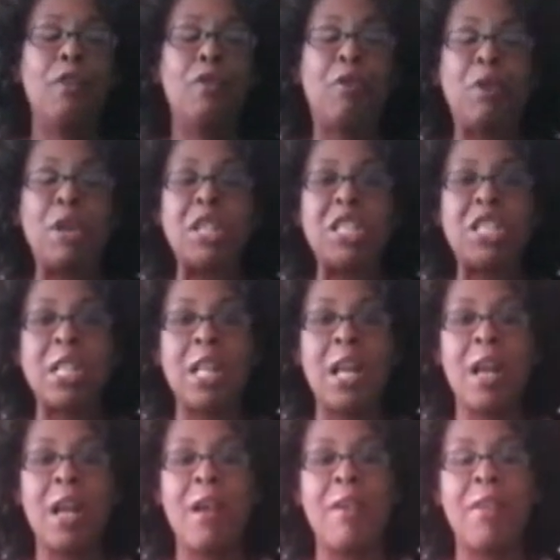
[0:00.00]

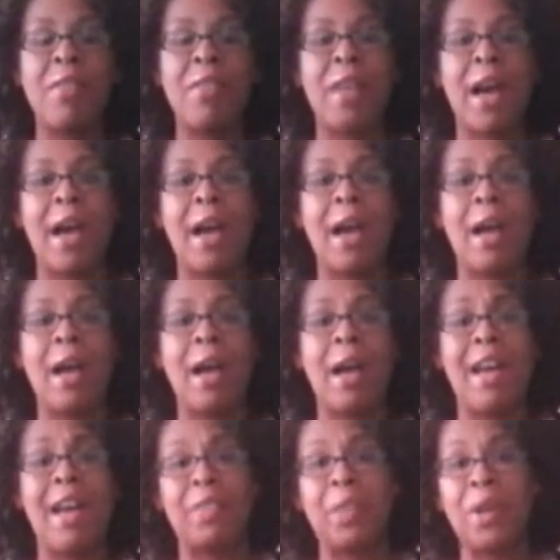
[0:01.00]
fortunate that
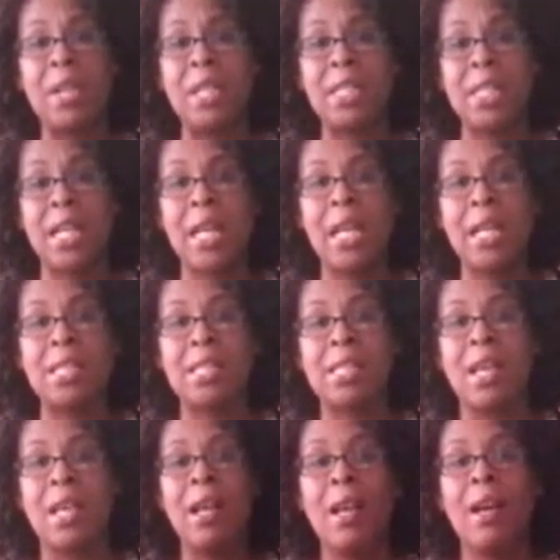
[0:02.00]
at 36,